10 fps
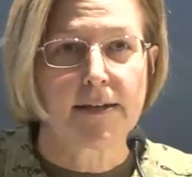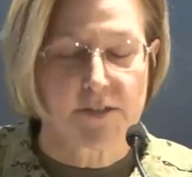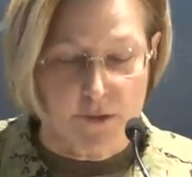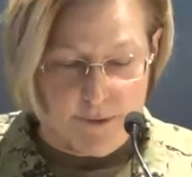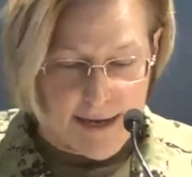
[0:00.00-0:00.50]
and
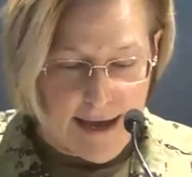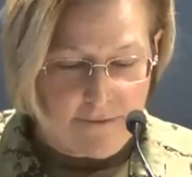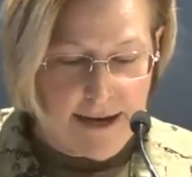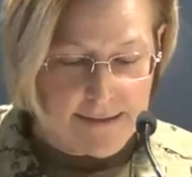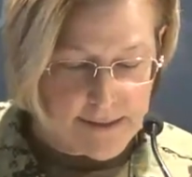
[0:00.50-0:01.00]
so we
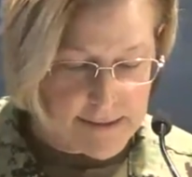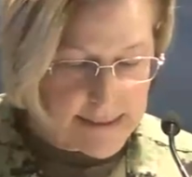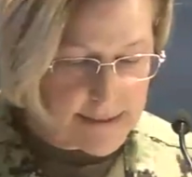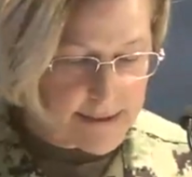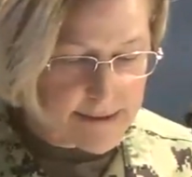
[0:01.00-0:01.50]
have had to
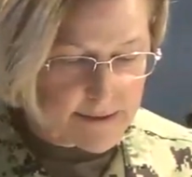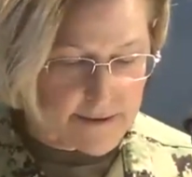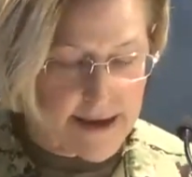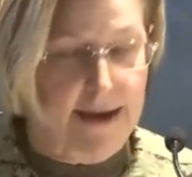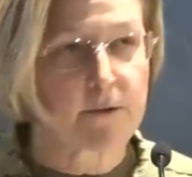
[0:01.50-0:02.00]
lean in
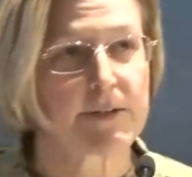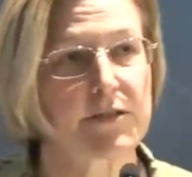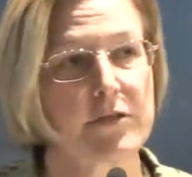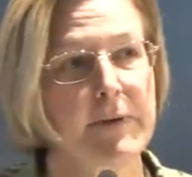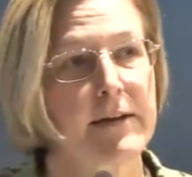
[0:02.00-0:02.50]
on how do we
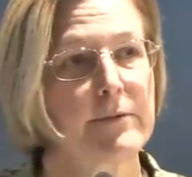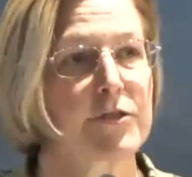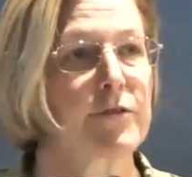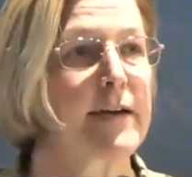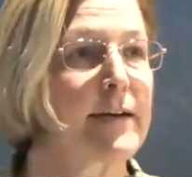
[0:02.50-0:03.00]
do better with
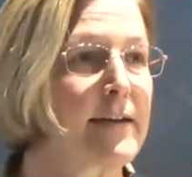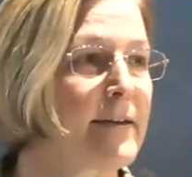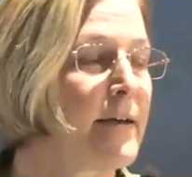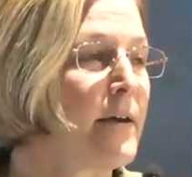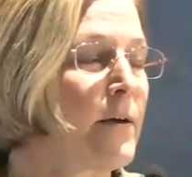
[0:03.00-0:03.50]
training,
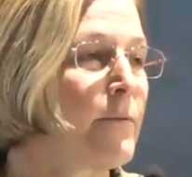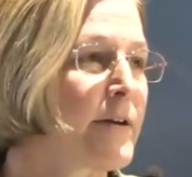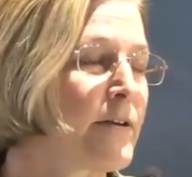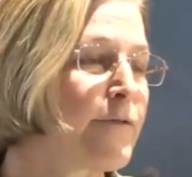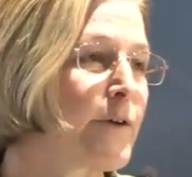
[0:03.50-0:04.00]

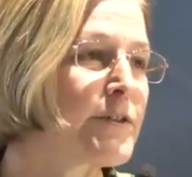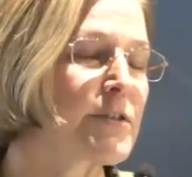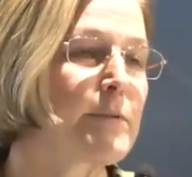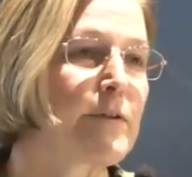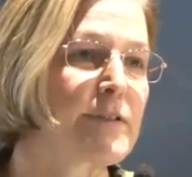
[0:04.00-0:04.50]
one of the
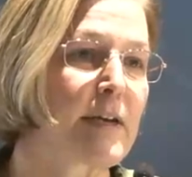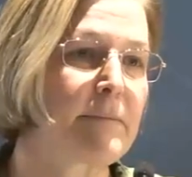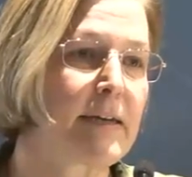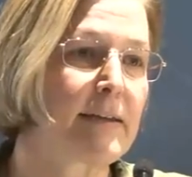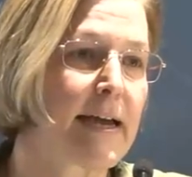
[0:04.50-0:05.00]
first moves I
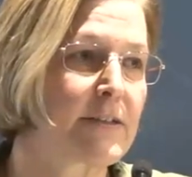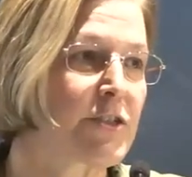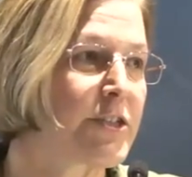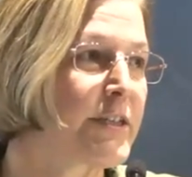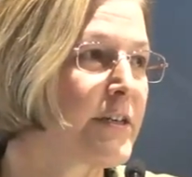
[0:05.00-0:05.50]
made
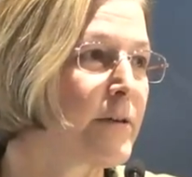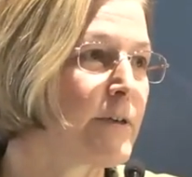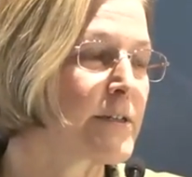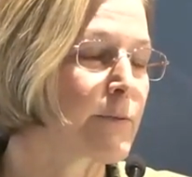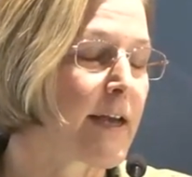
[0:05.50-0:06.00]
last year
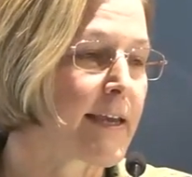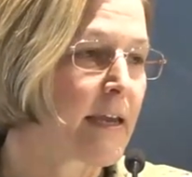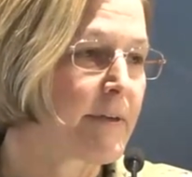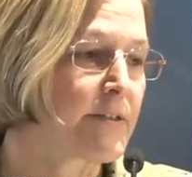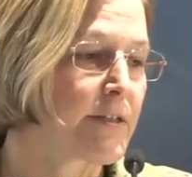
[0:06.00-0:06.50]
was when I
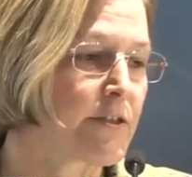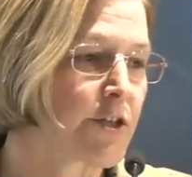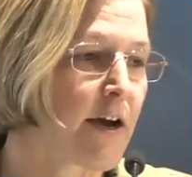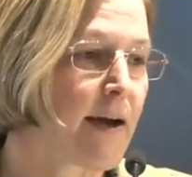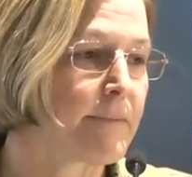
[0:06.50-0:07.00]
came into the
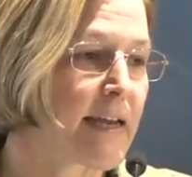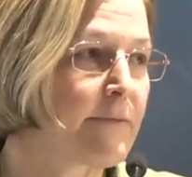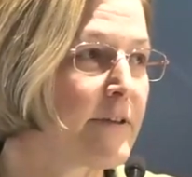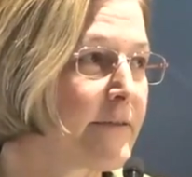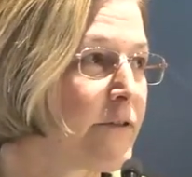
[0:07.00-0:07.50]
job,
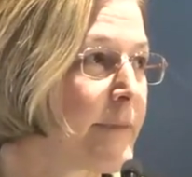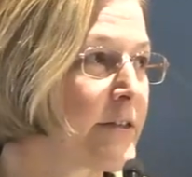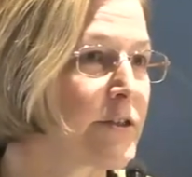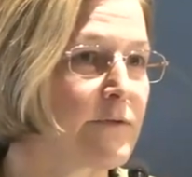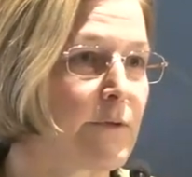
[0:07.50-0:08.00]
Naval
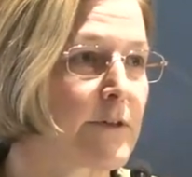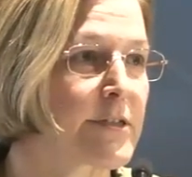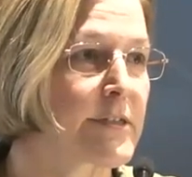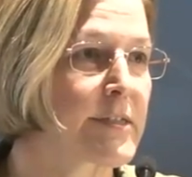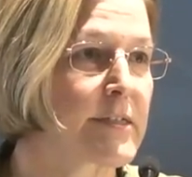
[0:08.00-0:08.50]
Information
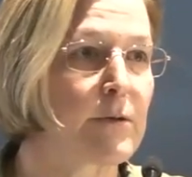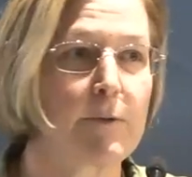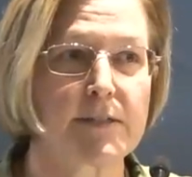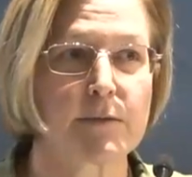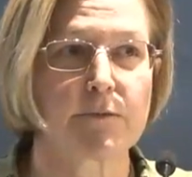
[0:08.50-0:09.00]
Forces still
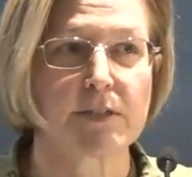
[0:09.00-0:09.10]
wasn't